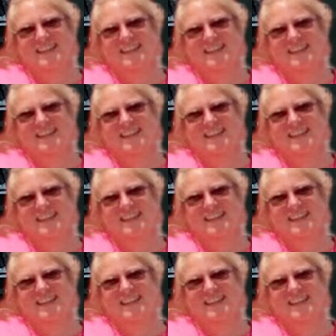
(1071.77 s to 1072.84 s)

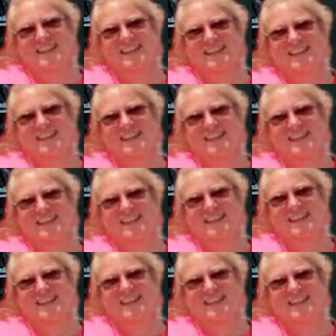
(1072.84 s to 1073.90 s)

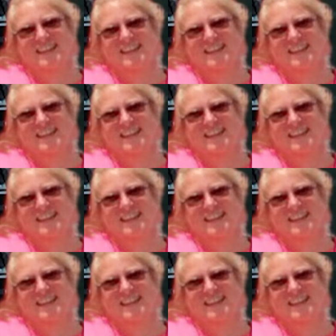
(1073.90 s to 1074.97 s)

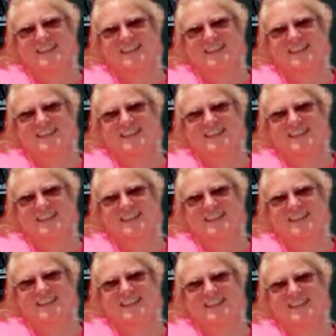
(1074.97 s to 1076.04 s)

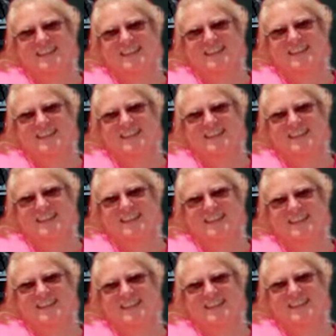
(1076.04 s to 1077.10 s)

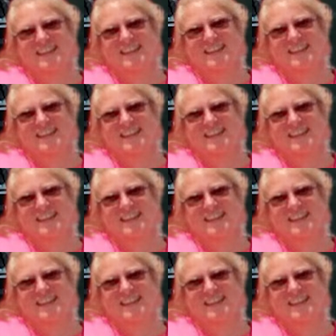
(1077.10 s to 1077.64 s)
(silent)